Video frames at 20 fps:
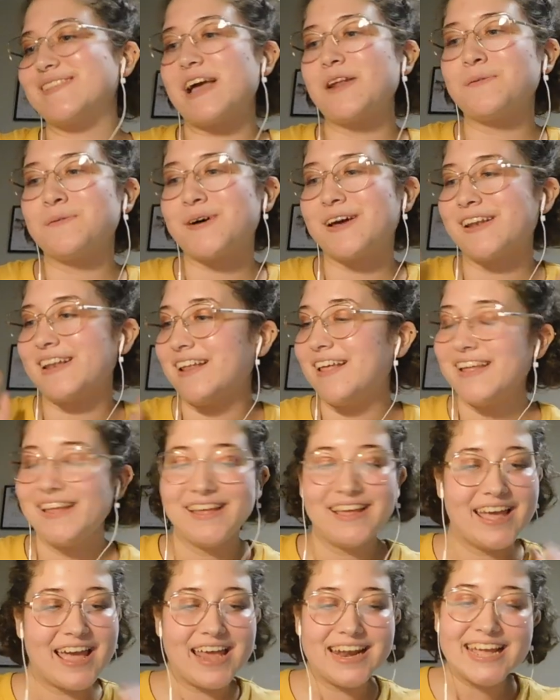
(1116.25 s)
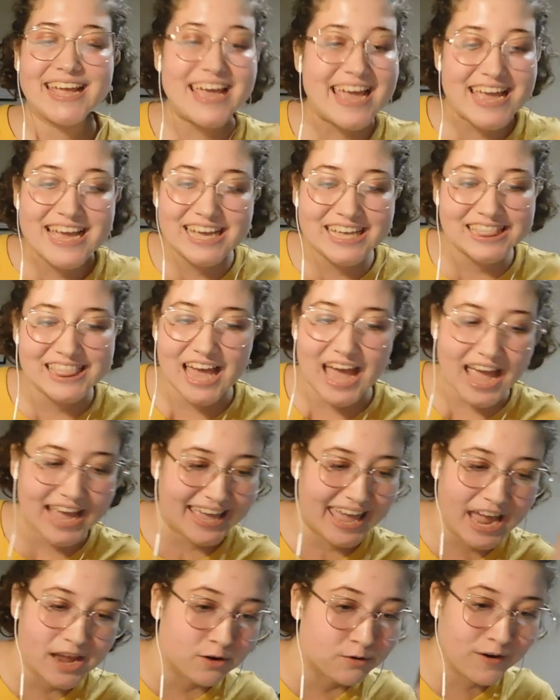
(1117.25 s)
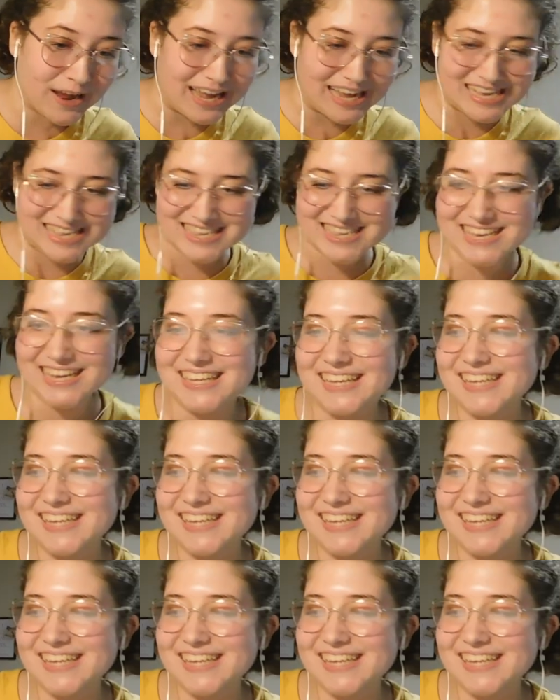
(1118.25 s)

I don't want any ink that I can't erase.